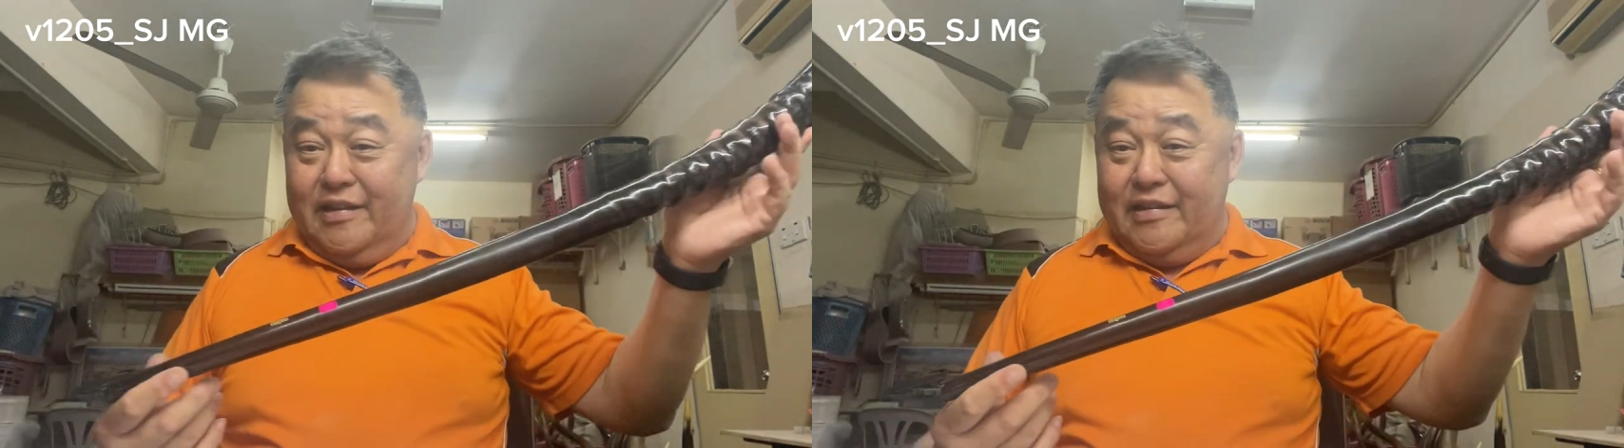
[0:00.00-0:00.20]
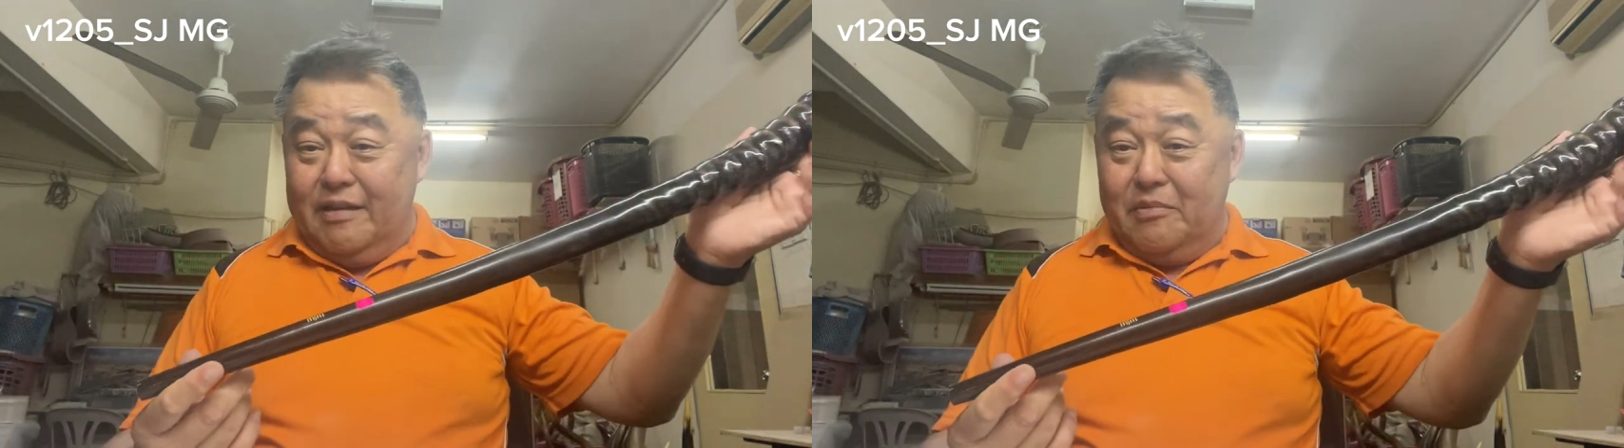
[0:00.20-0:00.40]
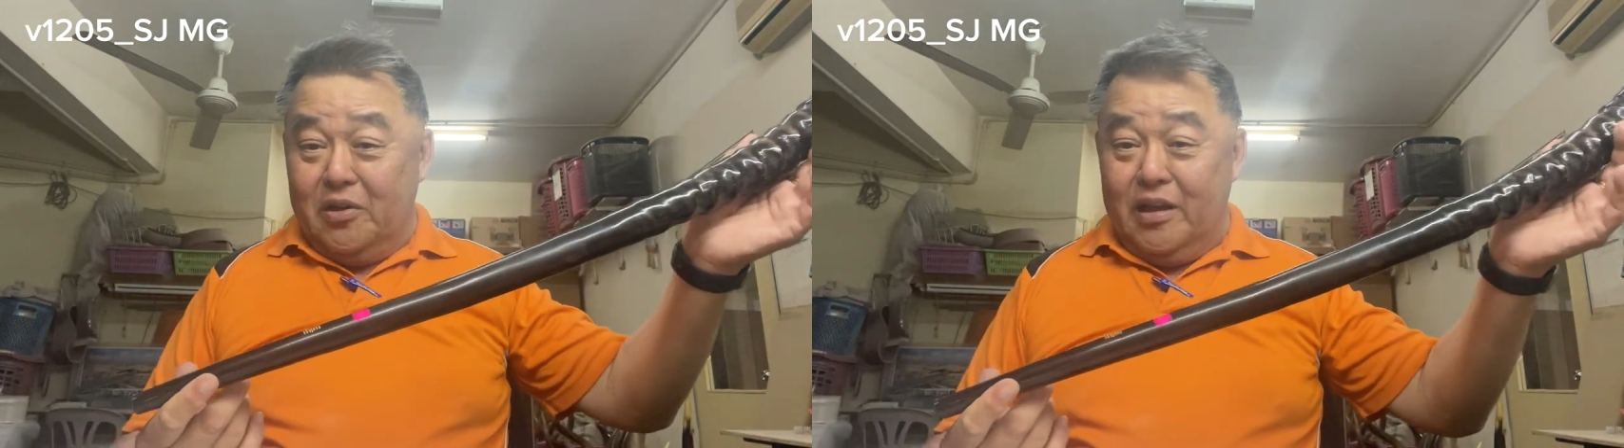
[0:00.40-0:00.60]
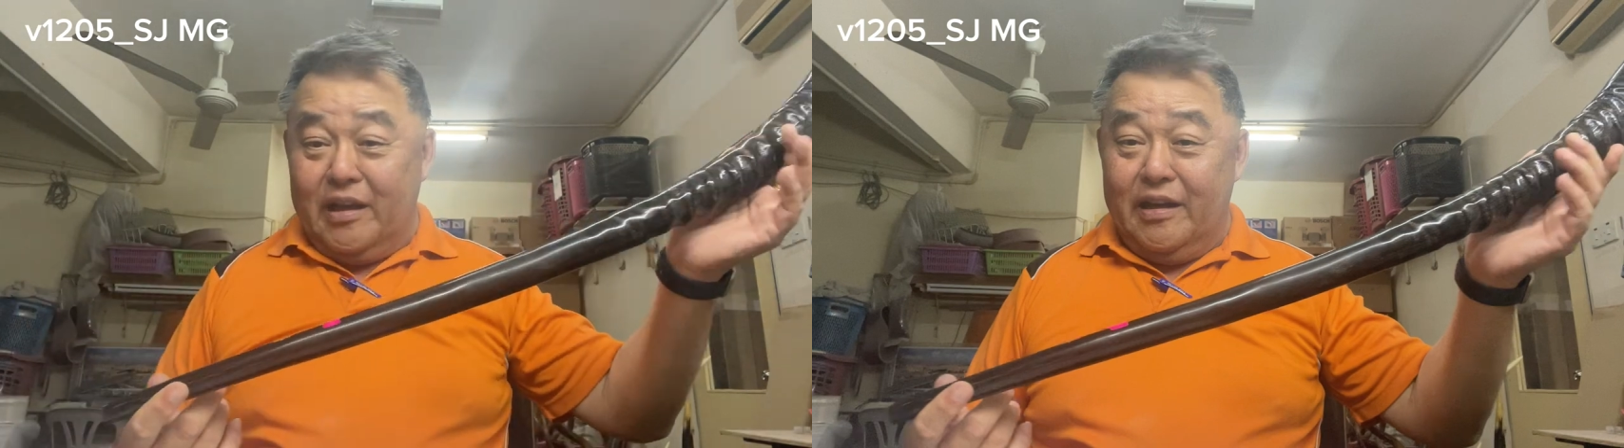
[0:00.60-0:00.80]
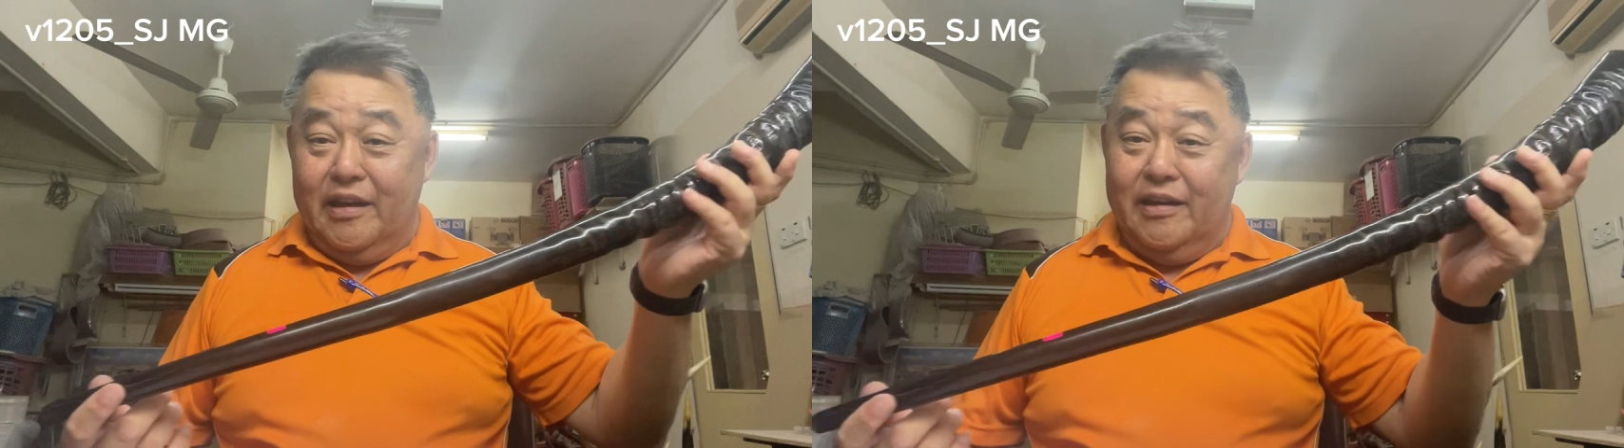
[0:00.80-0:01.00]
Some sort
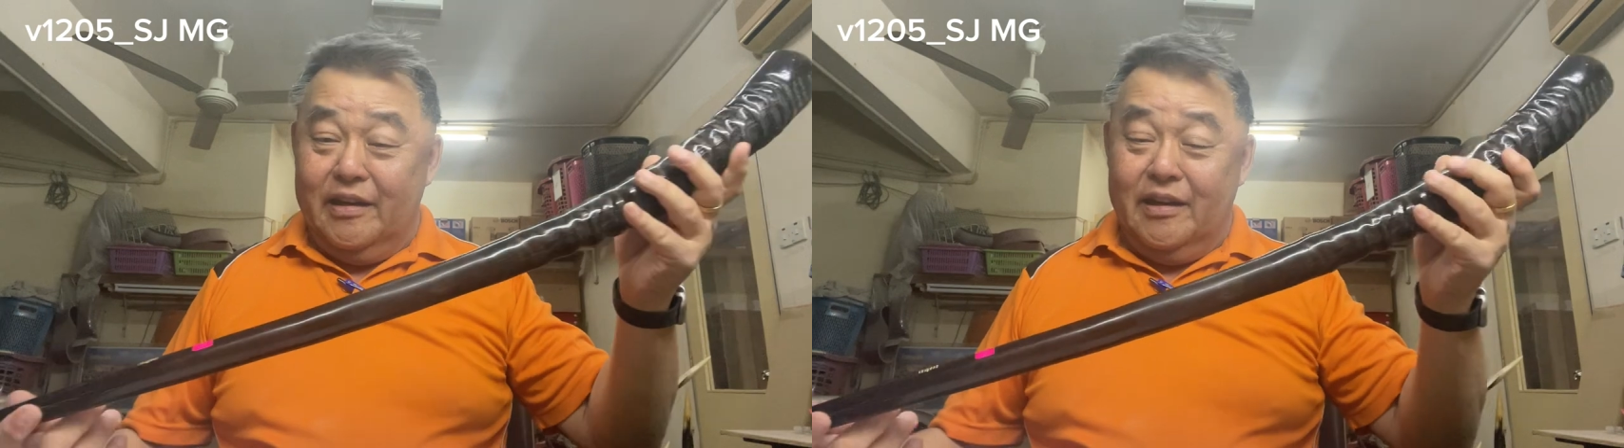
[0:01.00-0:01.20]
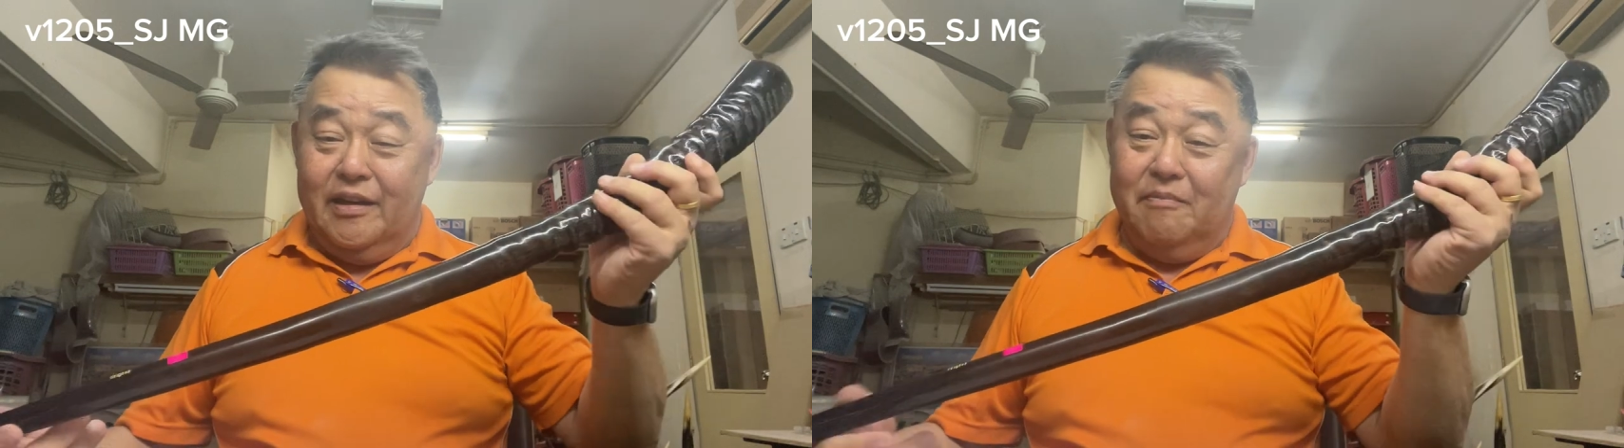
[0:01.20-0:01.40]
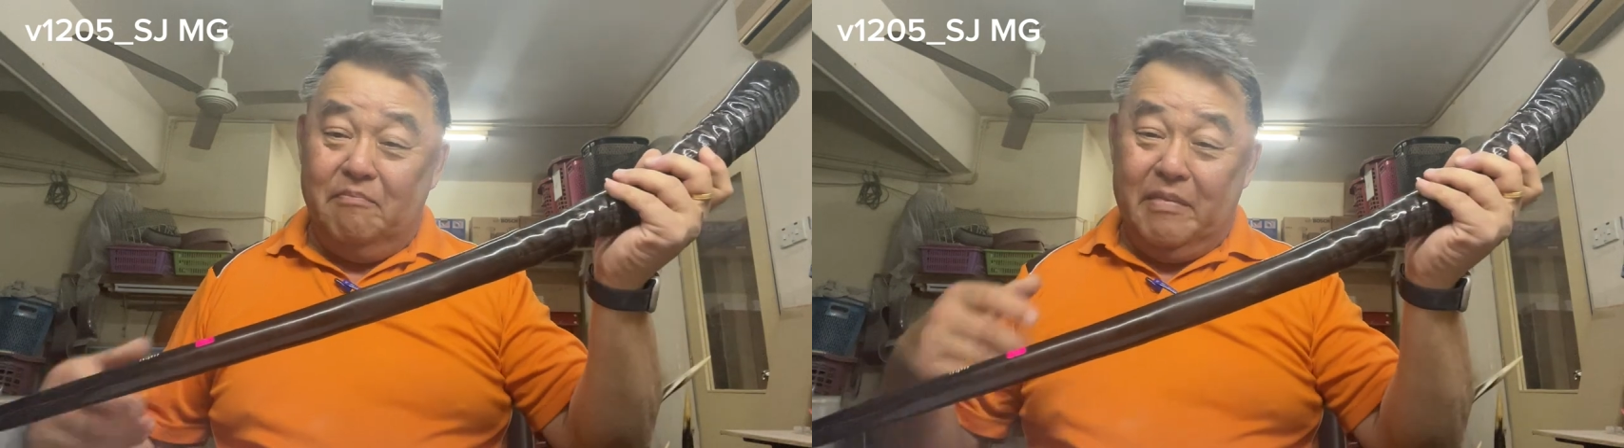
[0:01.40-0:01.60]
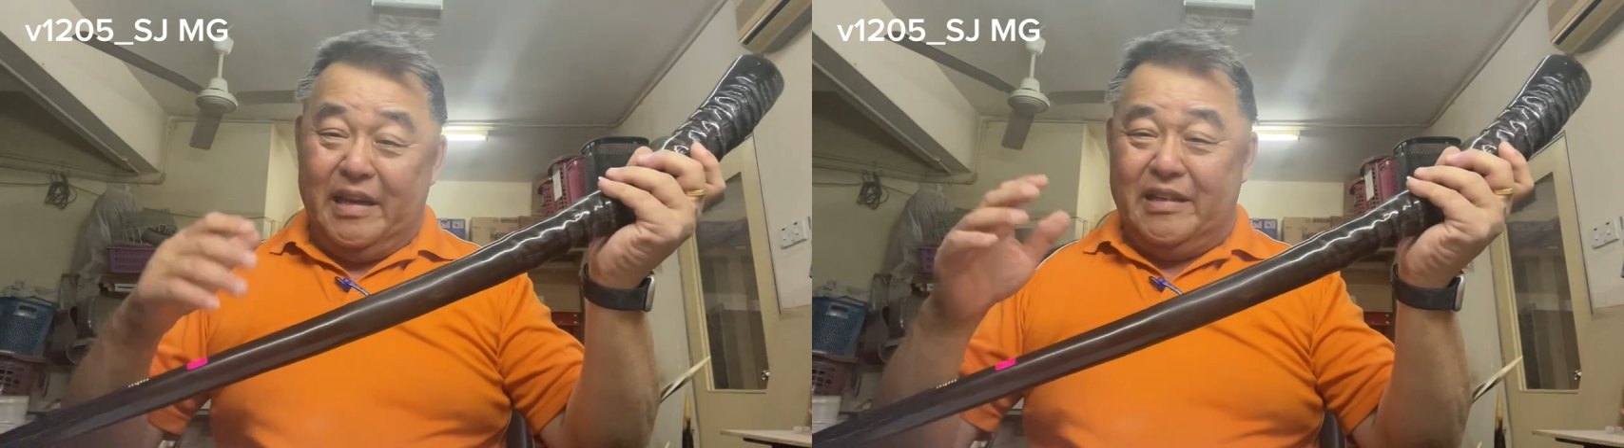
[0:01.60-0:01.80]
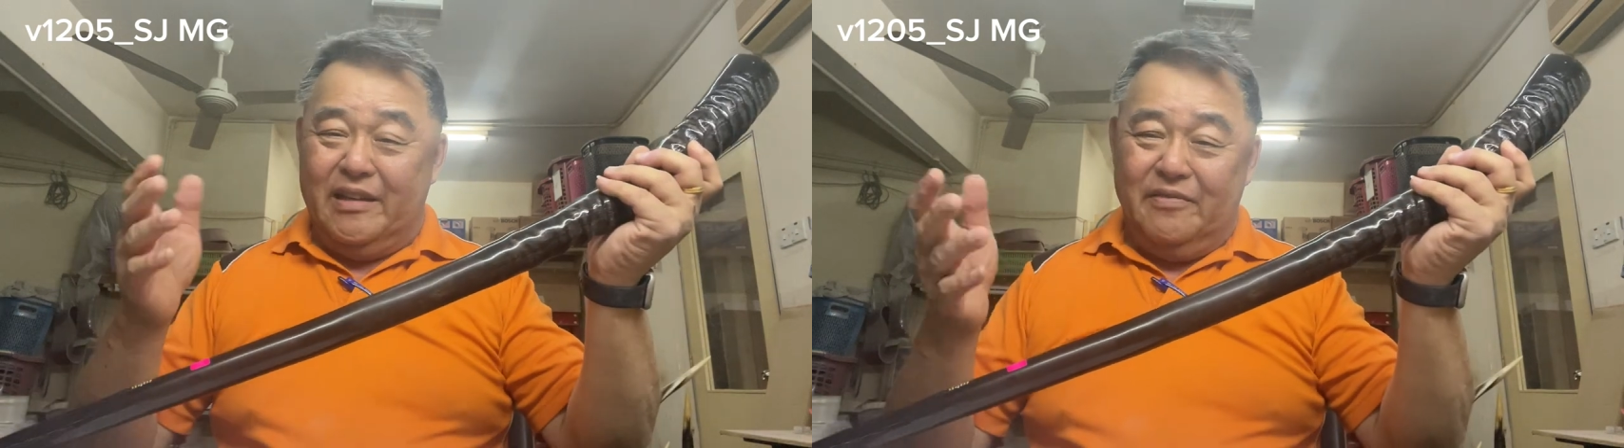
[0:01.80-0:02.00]
like a
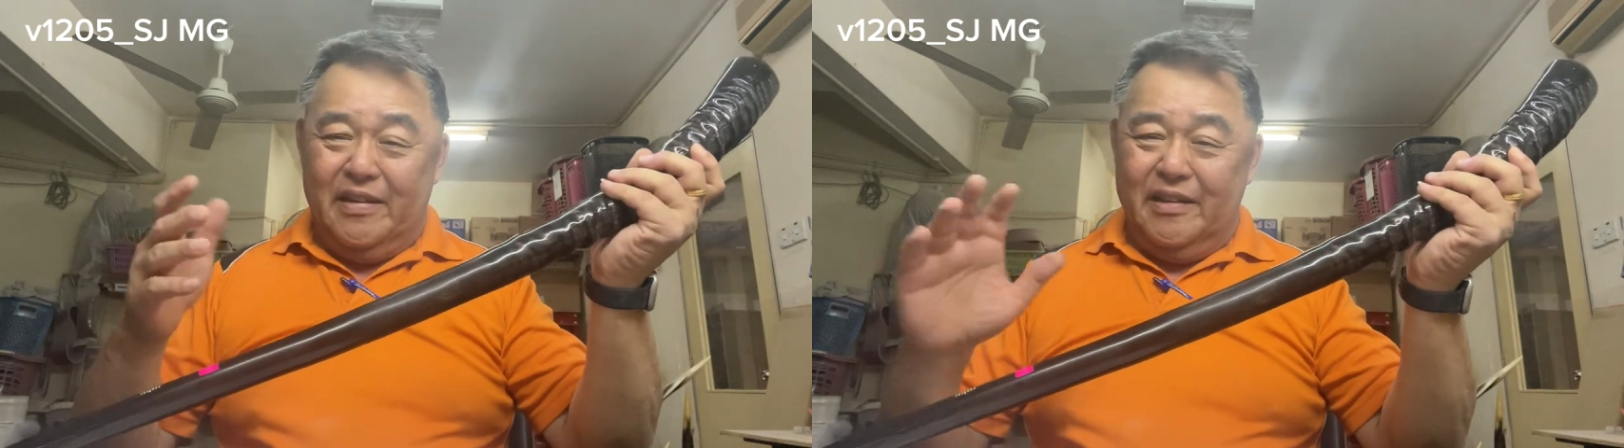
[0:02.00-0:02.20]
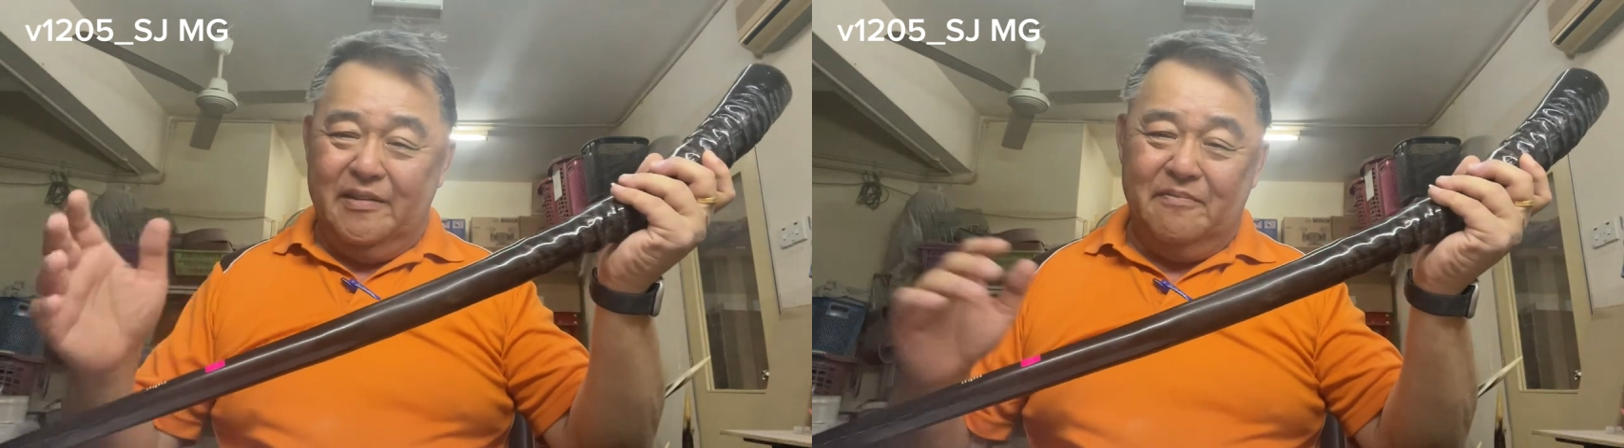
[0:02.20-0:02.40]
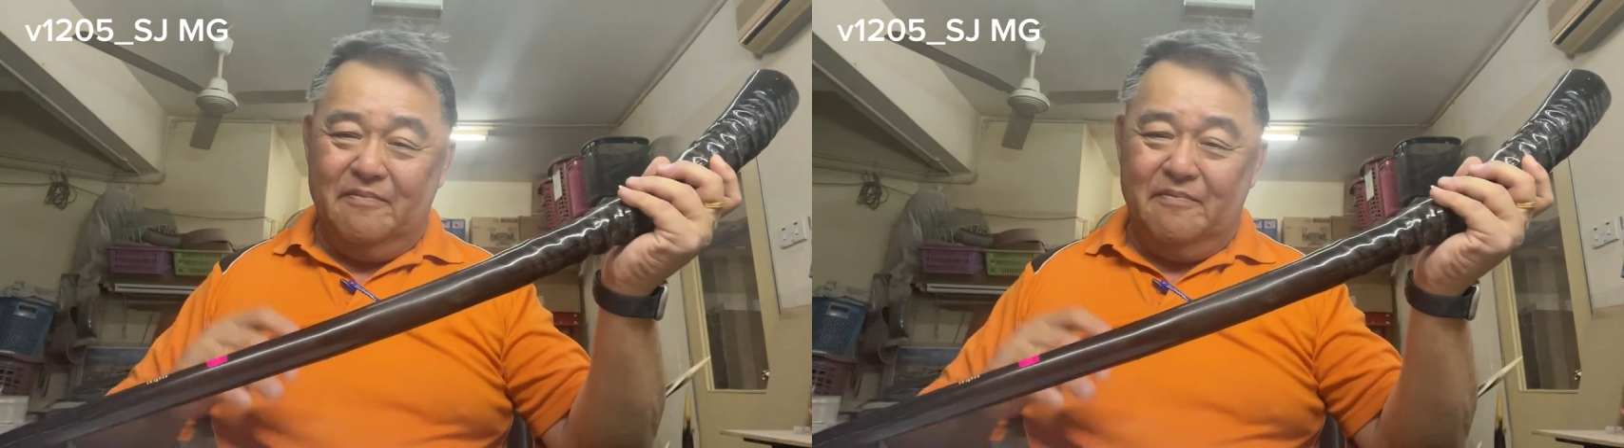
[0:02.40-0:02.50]
mix of a